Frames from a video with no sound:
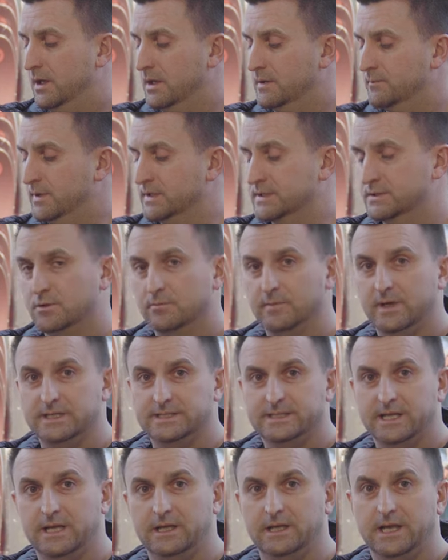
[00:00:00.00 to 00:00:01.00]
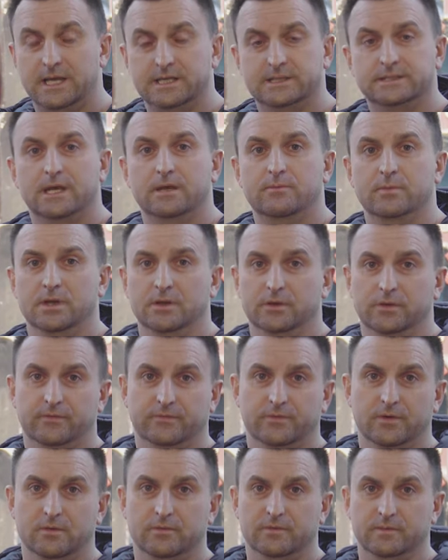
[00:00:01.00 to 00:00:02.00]
but still maintaining 88mm
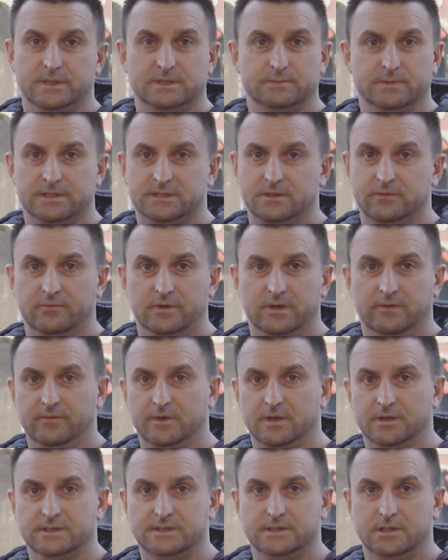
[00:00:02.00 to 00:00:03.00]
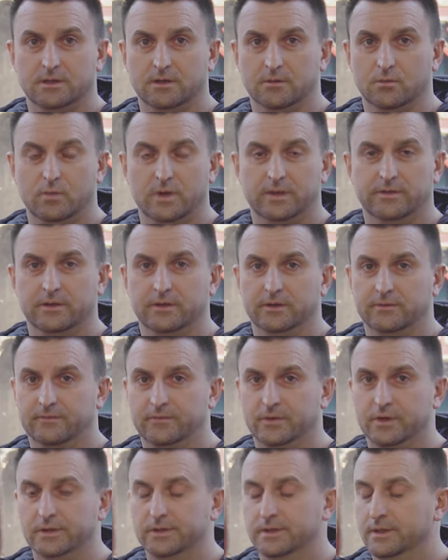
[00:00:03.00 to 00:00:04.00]
underfoot, which makes it a really versatile width
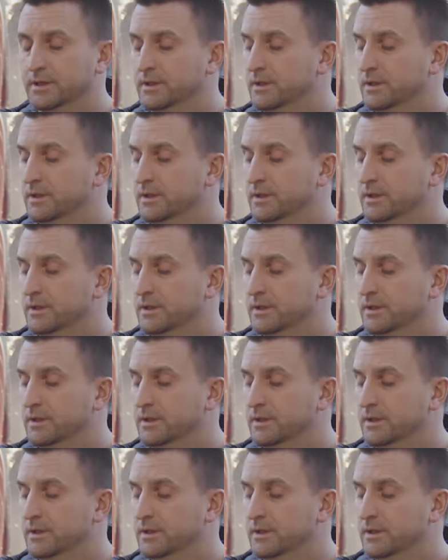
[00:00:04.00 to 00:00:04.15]
underfoot.